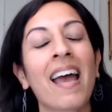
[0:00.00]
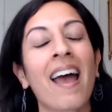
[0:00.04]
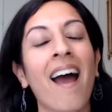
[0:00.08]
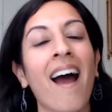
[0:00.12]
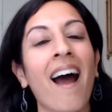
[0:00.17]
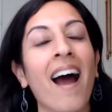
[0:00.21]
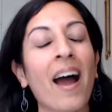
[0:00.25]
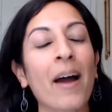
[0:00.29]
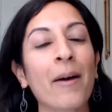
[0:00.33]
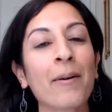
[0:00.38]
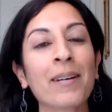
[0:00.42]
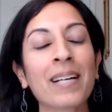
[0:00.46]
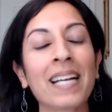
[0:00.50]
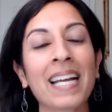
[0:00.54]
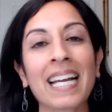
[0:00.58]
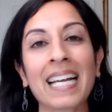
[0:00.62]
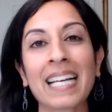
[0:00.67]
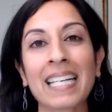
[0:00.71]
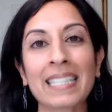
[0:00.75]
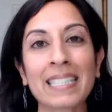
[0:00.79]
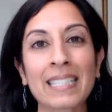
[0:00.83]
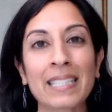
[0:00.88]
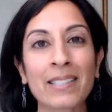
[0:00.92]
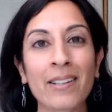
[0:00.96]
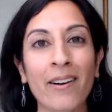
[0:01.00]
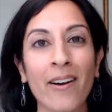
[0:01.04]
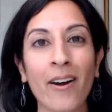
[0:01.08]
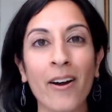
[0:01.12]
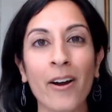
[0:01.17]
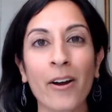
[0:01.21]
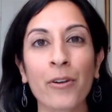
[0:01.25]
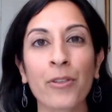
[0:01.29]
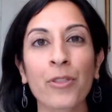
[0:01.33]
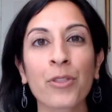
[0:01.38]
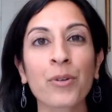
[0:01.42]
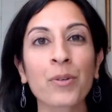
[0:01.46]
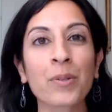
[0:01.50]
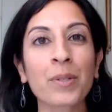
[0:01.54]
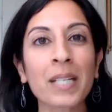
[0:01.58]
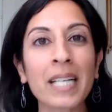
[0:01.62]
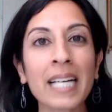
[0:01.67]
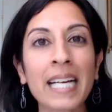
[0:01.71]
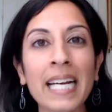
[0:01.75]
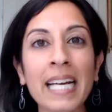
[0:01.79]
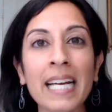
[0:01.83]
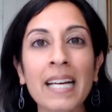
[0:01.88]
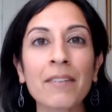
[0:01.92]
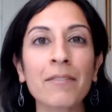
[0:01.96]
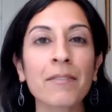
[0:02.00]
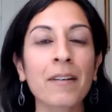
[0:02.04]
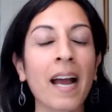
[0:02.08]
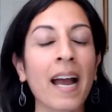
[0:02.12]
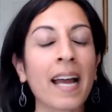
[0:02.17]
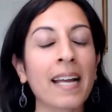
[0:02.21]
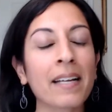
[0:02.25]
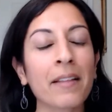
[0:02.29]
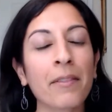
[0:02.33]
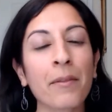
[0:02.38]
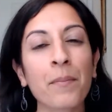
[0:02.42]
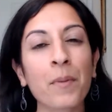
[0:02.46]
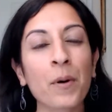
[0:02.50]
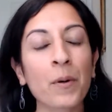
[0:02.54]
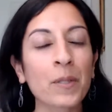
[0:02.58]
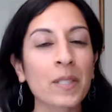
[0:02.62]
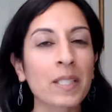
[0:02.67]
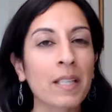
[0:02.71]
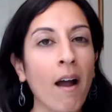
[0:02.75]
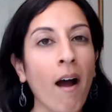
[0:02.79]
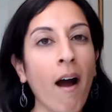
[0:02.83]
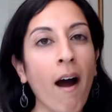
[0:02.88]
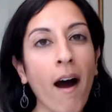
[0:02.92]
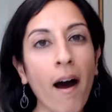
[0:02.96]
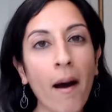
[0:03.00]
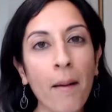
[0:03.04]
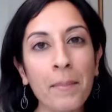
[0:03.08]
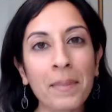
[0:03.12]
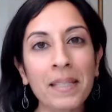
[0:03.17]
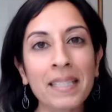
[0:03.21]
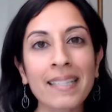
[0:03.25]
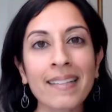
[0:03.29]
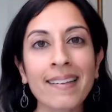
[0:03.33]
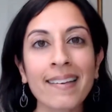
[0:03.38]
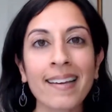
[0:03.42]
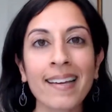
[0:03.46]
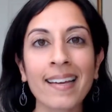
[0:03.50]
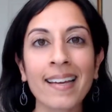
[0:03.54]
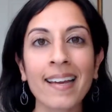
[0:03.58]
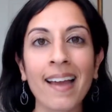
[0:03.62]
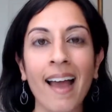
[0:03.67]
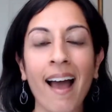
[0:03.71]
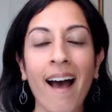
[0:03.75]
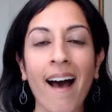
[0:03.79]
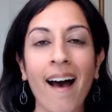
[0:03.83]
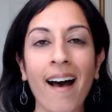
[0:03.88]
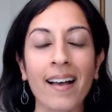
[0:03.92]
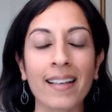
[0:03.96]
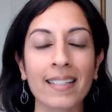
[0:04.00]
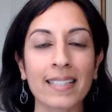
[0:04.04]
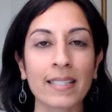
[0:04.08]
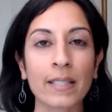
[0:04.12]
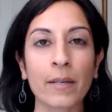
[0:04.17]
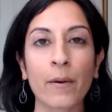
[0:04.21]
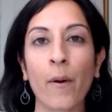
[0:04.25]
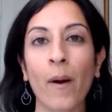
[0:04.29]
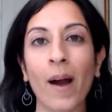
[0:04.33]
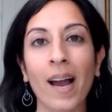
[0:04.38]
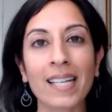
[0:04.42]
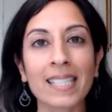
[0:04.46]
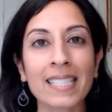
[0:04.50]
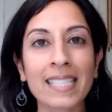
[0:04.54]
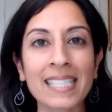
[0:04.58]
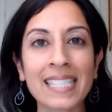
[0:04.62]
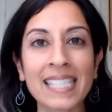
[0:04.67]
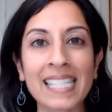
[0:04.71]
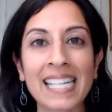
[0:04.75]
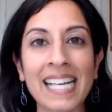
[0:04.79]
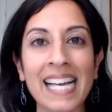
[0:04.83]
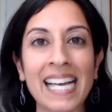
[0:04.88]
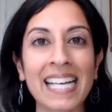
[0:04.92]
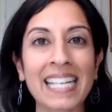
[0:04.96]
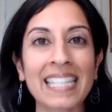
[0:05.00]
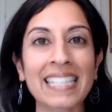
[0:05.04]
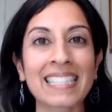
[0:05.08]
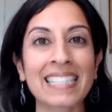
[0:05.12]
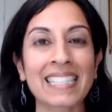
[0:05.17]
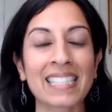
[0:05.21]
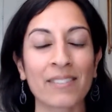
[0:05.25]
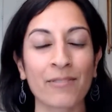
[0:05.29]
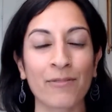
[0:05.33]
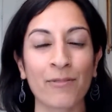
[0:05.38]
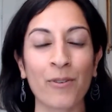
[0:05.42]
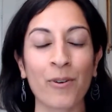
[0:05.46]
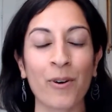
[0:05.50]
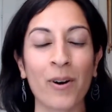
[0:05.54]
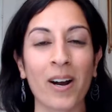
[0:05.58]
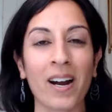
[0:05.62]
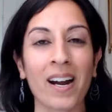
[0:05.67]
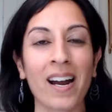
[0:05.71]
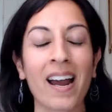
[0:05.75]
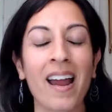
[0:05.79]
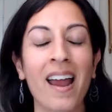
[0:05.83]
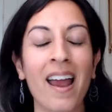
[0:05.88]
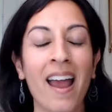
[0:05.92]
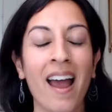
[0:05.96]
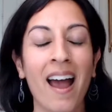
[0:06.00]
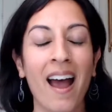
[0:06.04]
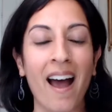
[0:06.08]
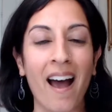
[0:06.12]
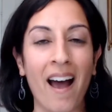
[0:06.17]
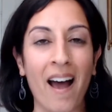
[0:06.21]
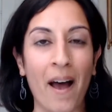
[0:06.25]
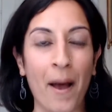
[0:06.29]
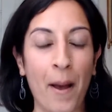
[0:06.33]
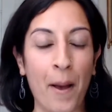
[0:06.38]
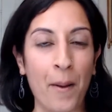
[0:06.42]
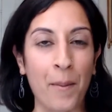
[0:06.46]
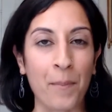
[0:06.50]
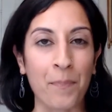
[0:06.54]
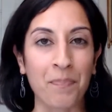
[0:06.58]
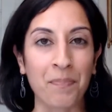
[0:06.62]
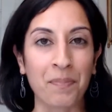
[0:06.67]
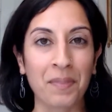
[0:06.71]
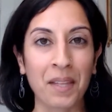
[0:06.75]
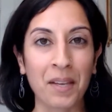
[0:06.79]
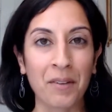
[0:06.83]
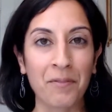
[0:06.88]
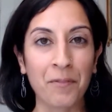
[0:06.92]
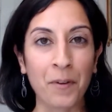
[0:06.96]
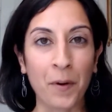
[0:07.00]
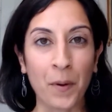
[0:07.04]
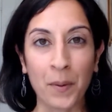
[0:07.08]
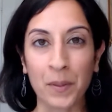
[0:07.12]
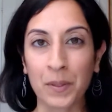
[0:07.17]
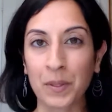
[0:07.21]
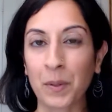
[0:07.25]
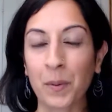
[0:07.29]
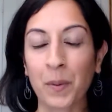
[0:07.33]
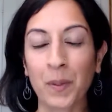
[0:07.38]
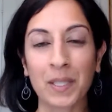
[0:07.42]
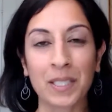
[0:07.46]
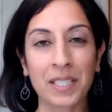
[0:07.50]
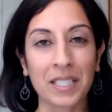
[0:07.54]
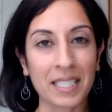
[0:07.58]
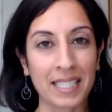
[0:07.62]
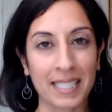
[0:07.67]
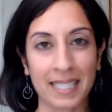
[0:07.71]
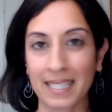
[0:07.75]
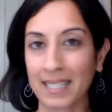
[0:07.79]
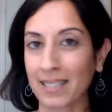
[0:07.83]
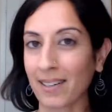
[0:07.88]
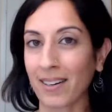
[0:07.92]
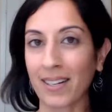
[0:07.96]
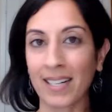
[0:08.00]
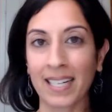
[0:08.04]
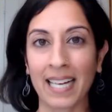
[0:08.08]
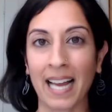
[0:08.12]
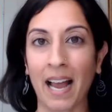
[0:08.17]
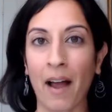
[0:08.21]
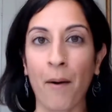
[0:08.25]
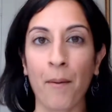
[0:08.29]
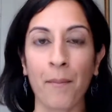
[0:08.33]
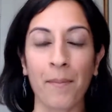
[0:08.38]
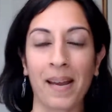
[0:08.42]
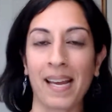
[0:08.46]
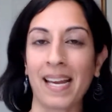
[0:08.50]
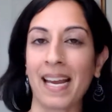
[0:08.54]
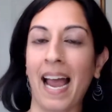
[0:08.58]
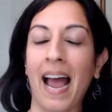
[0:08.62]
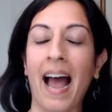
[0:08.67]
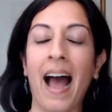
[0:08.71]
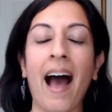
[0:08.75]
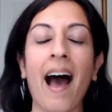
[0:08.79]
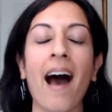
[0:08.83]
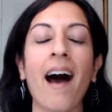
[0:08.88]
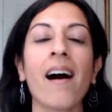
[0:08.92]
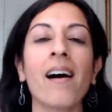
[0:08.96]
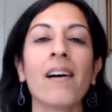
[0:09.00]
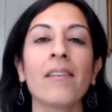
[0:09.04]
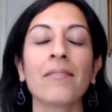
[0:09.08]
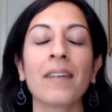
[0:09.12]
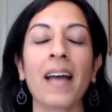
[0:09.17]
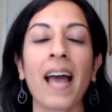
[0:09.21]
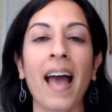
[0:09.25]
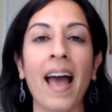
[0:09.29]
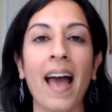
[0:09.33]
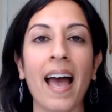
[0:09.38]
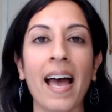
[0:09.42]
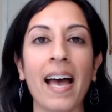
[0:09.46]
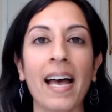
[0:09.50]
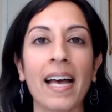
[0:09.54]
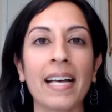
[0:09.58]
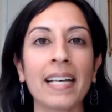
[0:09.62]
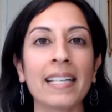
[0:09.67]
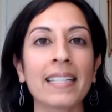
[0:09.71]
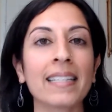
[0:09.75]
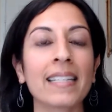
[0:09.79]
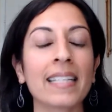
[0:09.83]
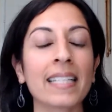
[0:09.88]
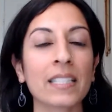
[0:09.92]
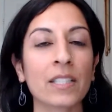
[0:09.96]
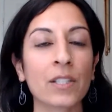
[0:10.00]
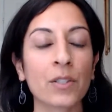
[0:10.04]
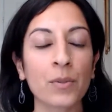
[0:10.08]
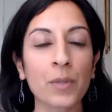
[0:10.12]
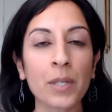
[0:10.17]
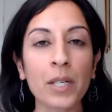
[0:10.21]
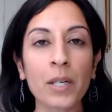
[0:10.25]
I want to answer 3 of kind of the most commonly asked questions for folks who are just starting out may have. And these 3